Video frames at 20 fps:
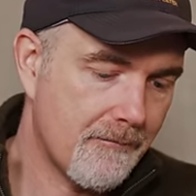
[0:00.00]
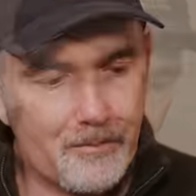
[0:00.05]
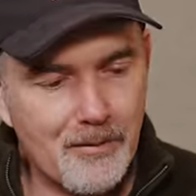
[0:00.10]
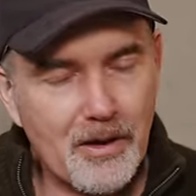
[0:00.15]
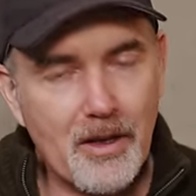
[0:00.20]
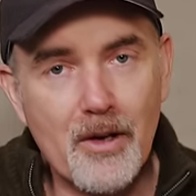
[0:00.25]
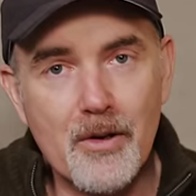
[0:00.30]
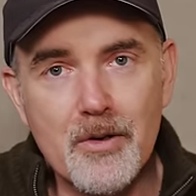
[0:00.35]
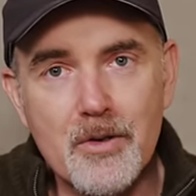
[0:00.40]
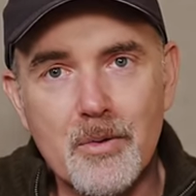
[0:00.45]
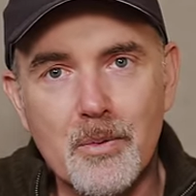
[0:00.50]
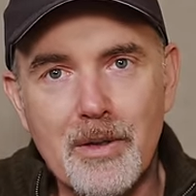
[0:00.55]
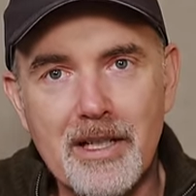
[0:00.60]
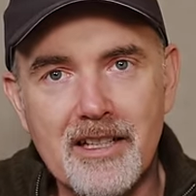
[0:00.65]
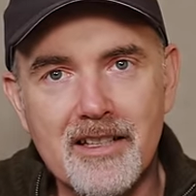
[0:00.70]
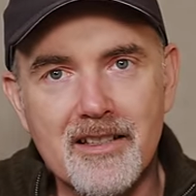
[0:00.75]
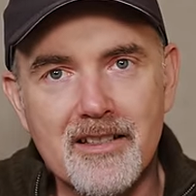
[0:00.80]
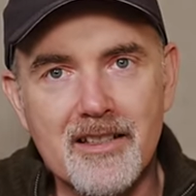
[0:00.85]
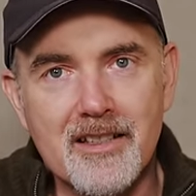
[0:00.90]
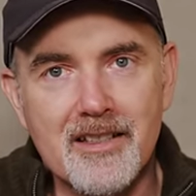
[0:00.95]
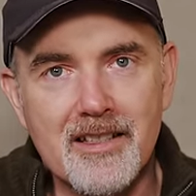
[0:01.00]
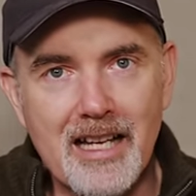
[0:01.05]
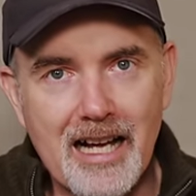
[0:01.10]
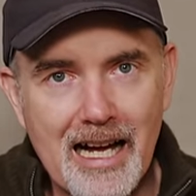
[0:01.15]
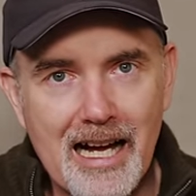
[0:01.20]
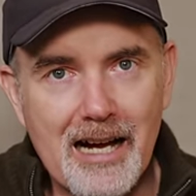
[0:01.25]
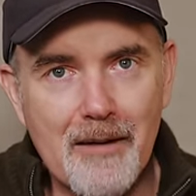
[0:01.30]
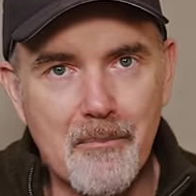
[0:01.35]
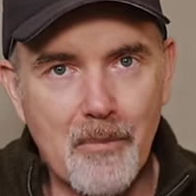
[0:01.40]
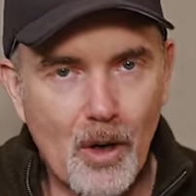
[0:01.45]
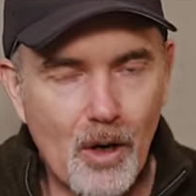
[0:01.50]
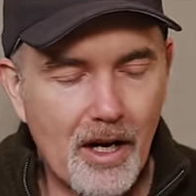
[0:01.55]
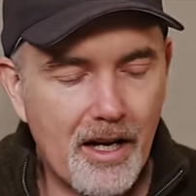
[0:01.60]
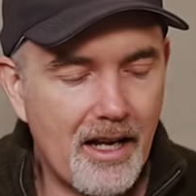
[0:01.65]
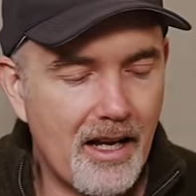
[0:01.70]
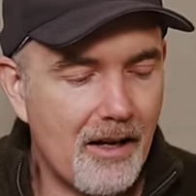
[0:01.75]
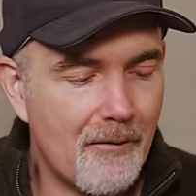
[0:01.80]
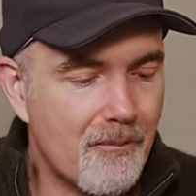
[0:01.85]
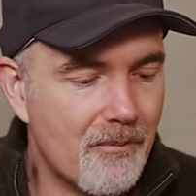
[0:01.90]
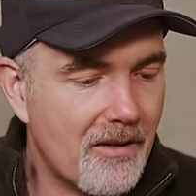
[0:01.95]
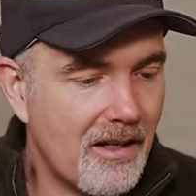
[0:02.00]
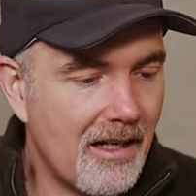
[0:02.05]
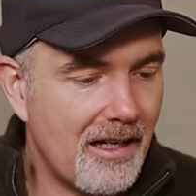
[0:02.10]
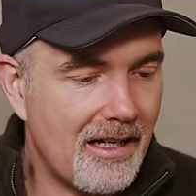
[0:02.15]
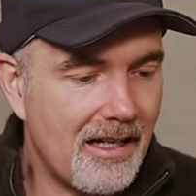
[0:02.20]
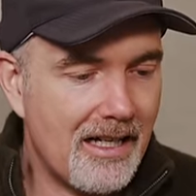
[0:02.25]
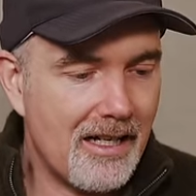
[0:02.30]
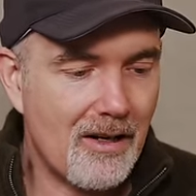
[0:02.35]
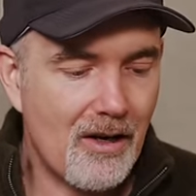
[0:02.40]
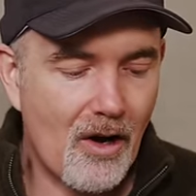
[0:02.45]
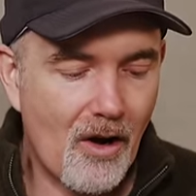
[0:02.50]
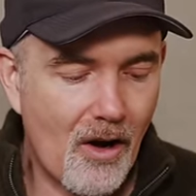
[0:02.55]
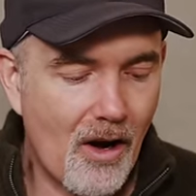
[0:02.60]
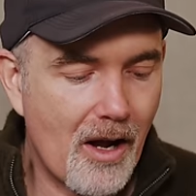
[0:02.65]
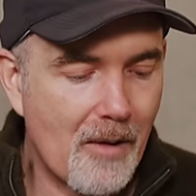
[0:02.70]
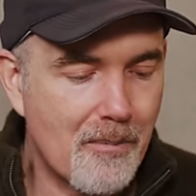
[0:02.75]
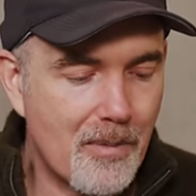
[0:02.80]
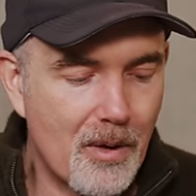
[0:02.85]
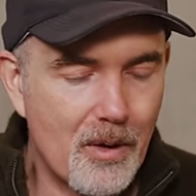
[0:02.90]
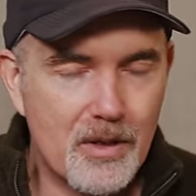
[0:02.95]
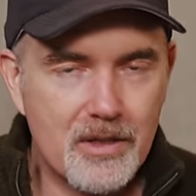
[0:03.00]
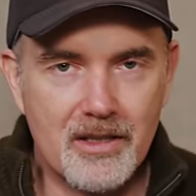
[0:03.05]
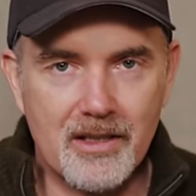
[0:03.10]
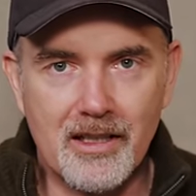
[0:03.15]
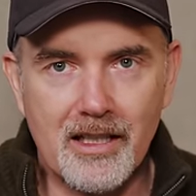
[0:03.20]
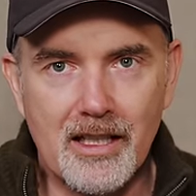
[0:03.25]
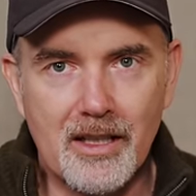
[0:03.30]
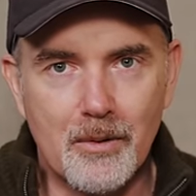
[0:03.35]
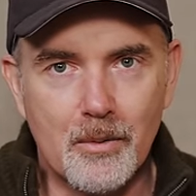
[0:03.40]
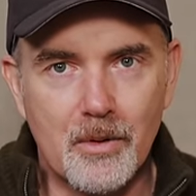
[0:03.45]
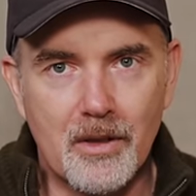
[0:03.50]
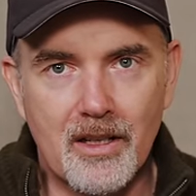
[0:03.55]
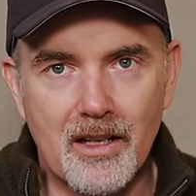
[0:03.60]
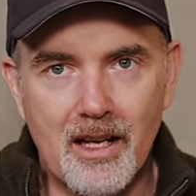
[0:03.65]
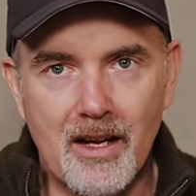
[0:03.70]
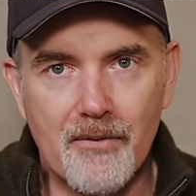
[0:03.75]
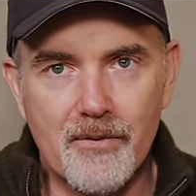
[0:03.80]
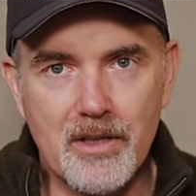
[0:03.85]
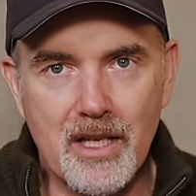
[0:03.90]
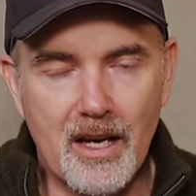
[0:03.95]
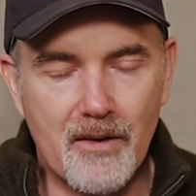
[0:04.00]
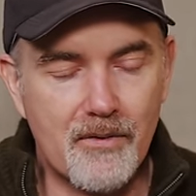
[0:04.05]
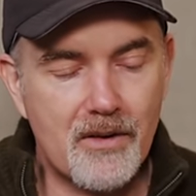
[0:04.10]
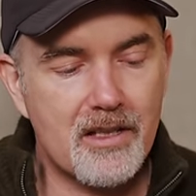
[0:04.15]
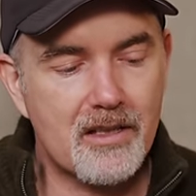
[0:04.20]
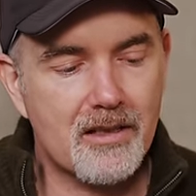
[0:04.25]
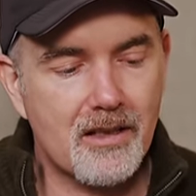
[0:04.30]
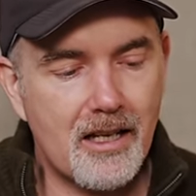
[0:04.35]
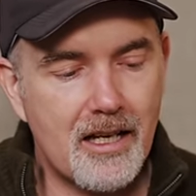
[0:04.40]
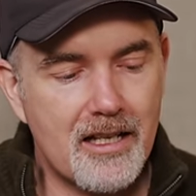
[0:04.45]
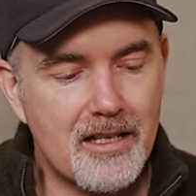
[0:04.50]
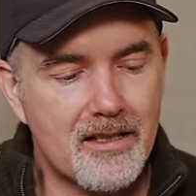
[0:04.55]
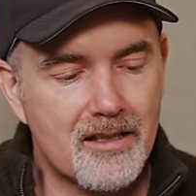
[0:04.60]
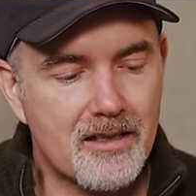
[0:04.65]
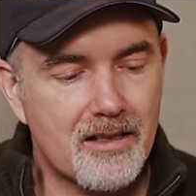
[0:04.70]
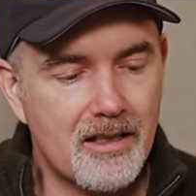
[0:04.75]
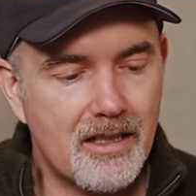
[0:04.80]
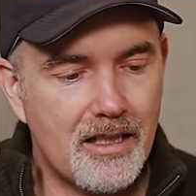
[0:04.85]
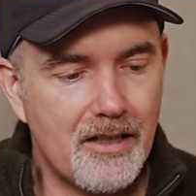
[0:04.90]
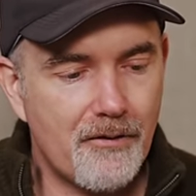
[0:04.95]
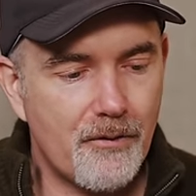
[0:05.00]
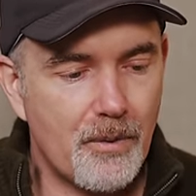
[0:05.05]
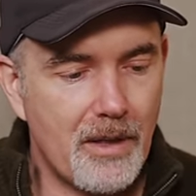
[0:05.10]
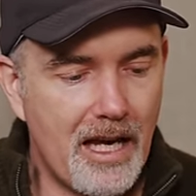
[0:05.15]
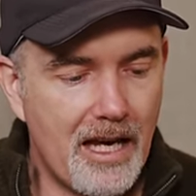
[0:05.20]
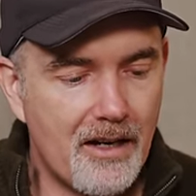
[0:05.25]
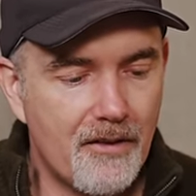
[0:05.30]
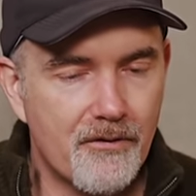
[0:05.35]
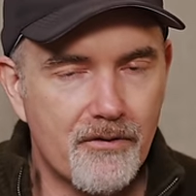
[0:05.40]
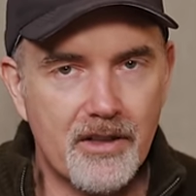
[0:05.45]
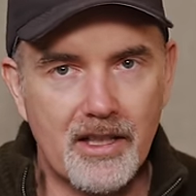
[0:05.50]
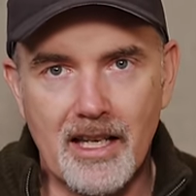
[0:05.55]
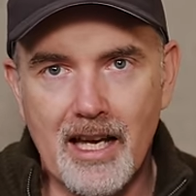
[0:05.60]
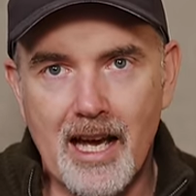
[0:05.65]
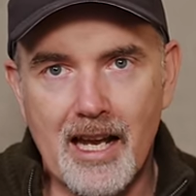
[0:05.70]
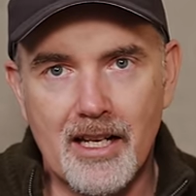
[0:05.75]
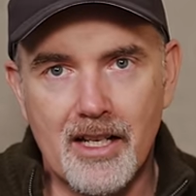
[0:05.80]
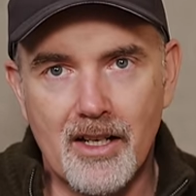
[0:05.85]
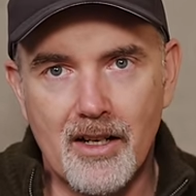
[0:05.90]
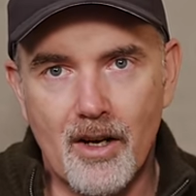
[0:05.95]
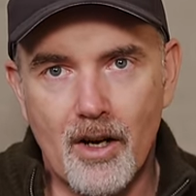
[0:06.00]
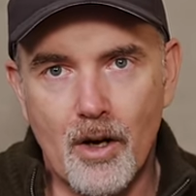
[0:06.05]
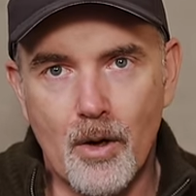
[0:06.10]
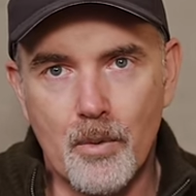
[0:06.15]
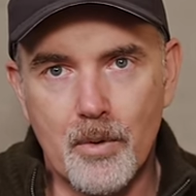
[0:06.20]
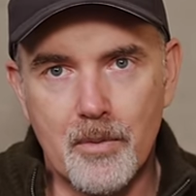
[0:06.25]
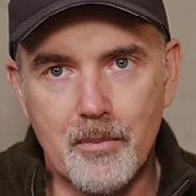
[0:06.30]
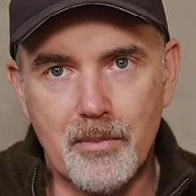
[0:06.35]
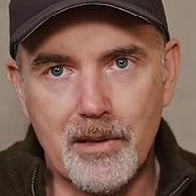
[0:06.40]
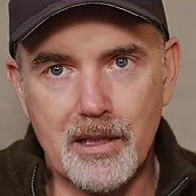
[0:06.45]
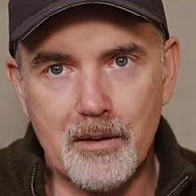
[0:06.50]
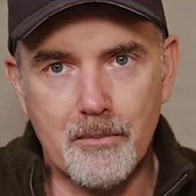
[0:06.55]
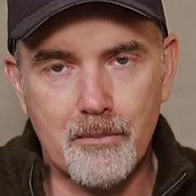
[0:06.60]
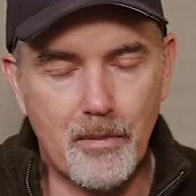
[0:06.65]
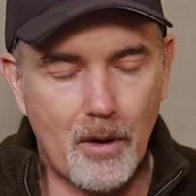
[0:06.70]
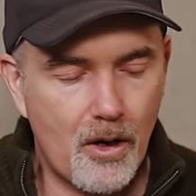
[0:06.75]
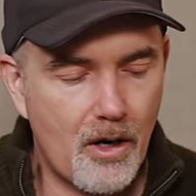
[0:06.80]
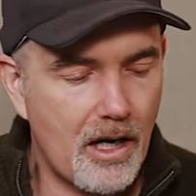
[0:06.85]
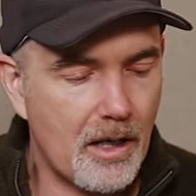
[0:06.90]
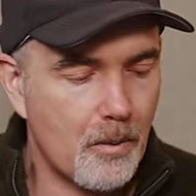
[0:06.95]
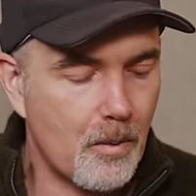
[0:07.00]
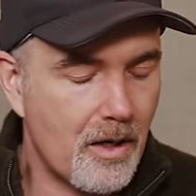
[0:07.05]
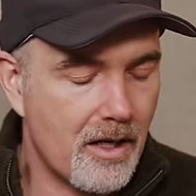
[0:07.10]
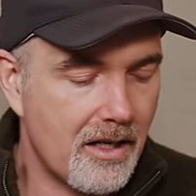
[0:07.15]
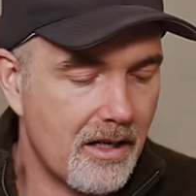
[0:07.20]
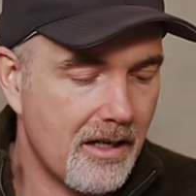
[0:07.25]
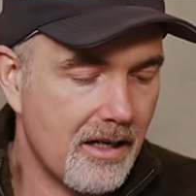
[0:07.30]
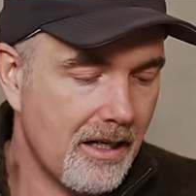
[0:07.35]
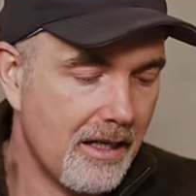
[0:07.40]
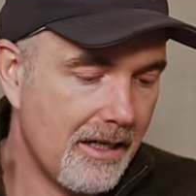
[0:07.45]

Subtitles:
For those weaknesses are minor, I personally would love to have this lens. If we had it for Canon, I would be buying one.